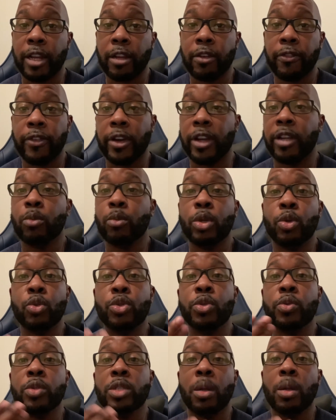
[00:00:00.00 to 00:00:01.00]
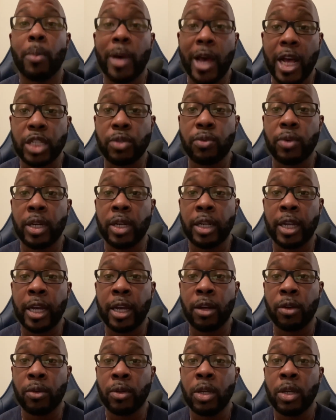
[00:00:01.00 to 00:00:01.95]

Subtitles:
For anyone who's using a mask right now